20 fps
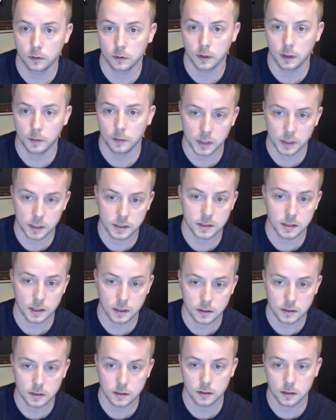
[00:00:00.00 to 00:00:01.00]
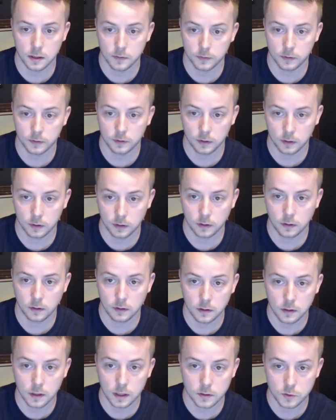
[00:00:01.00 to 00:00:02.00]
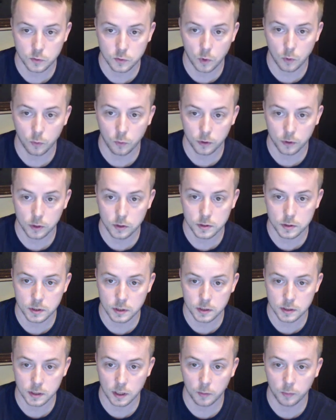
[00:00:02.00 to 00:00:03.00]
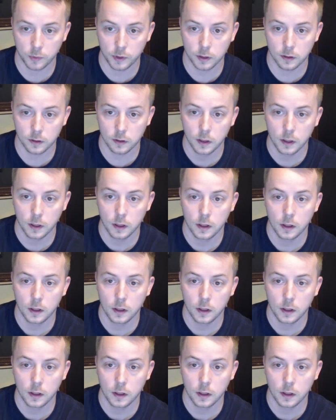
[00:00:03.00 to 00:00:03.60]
That makes sense given that's what we're using as an operator.